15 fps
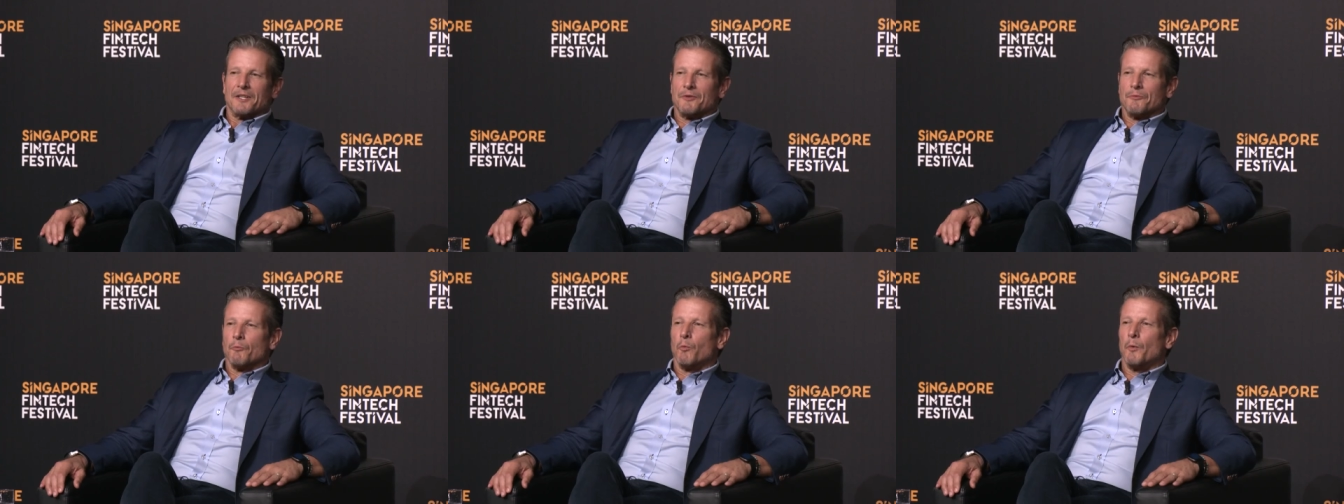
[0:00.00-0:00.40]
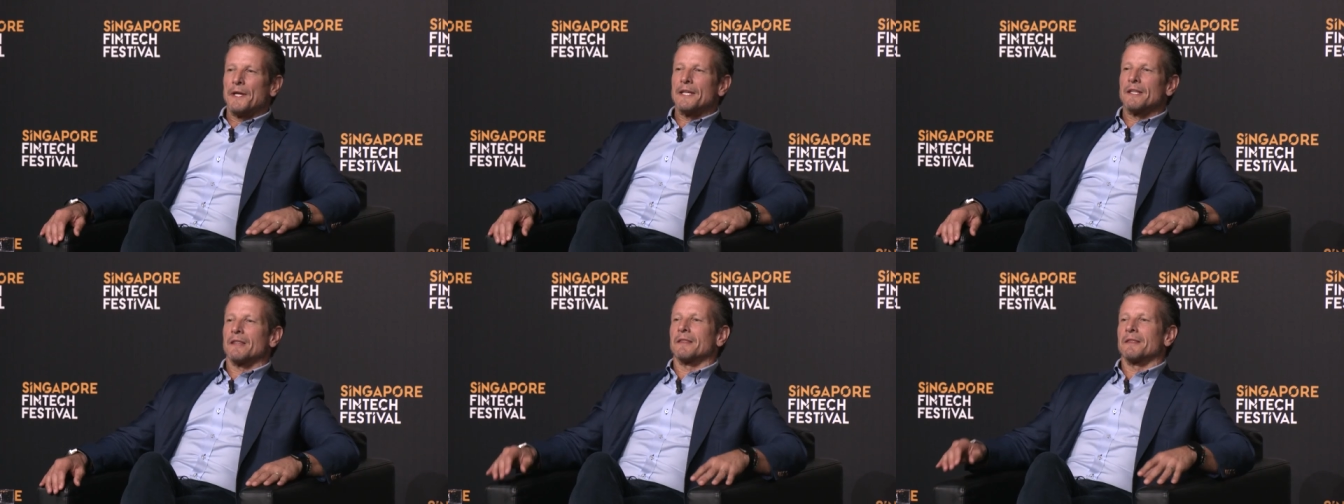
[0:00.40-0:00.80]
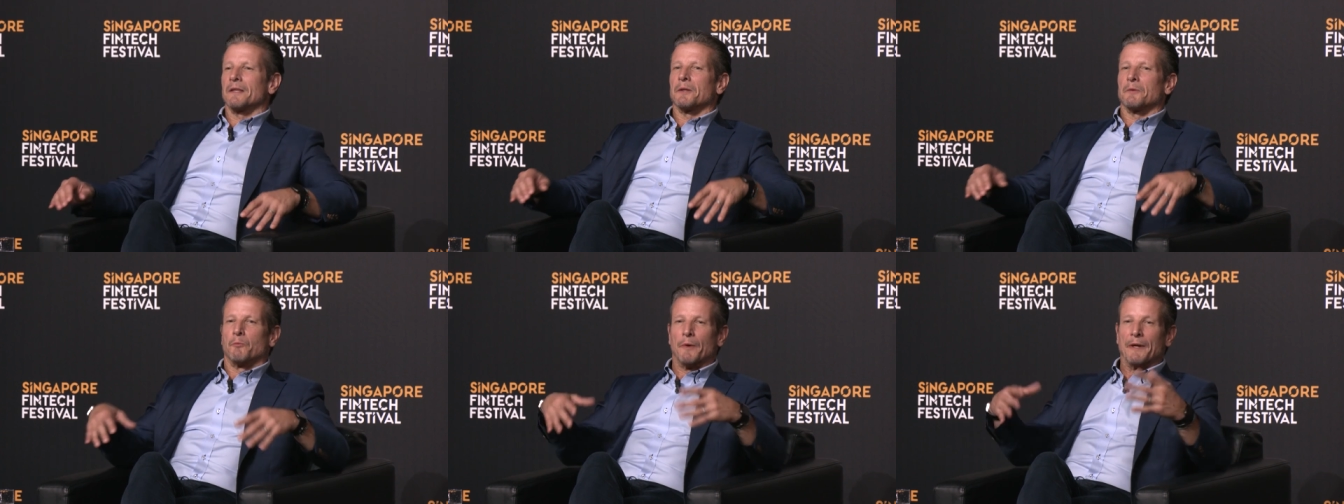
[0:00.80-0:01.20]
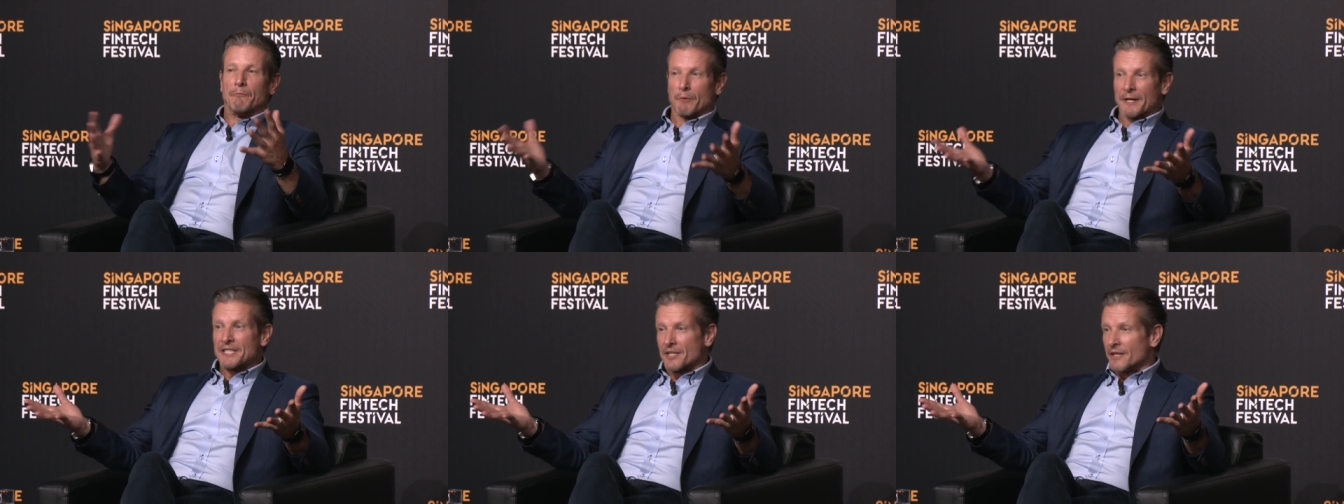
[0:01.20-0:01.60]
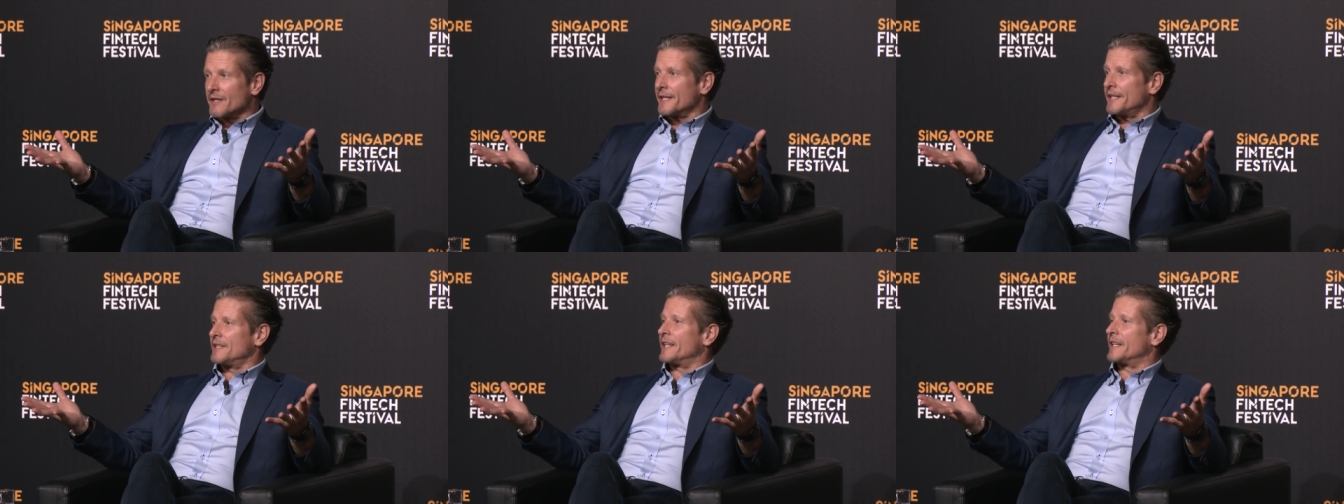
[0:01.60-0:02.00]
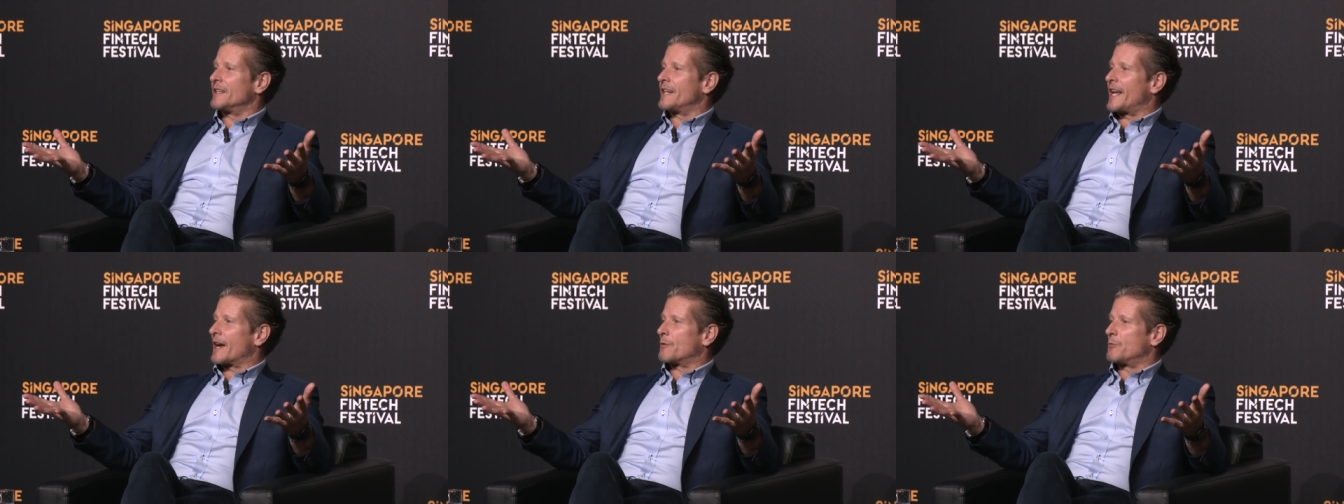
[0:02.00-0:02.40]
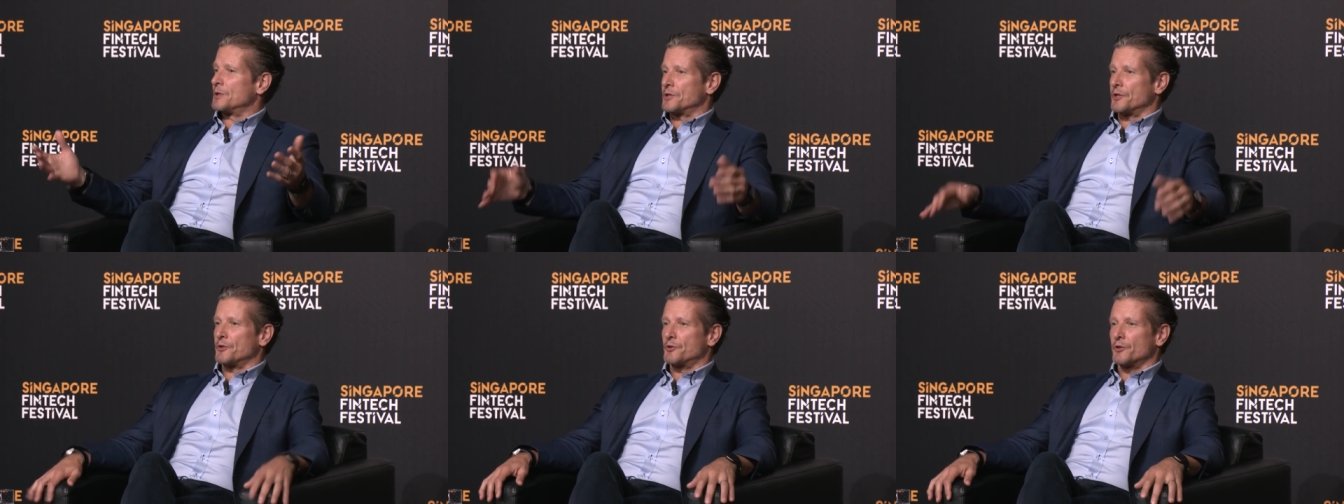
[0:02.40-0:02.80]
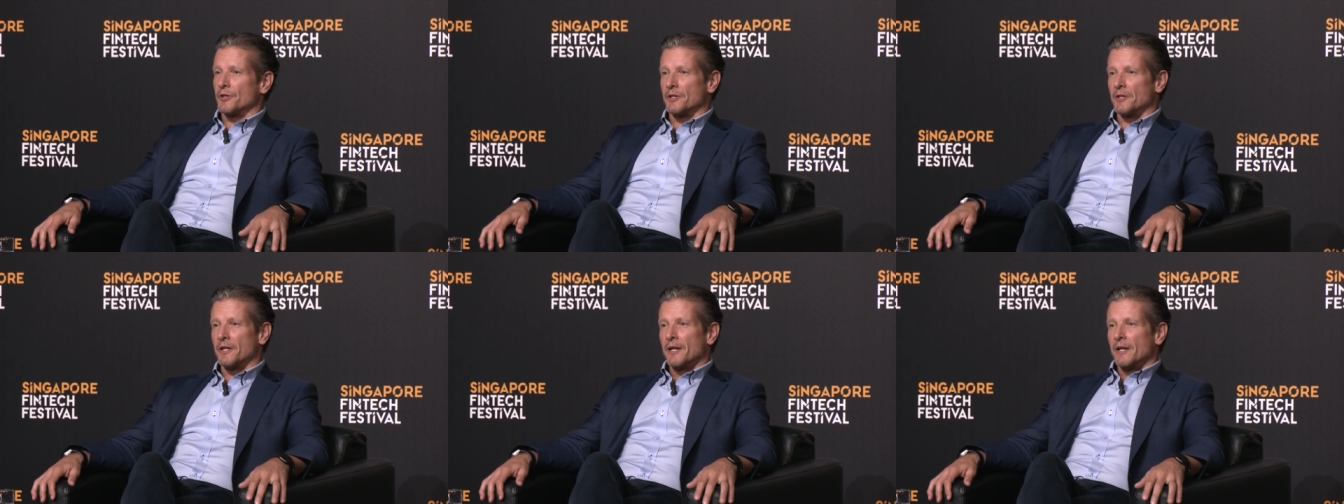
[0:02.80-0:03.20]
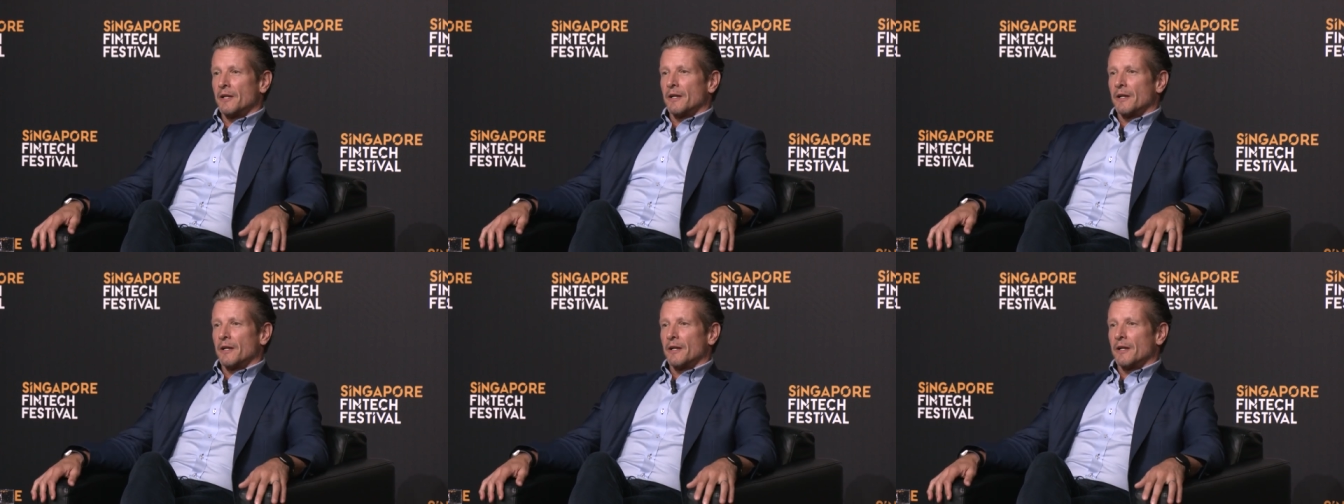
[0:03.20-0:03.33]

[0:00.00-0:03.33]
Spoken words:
We recently did an acquisition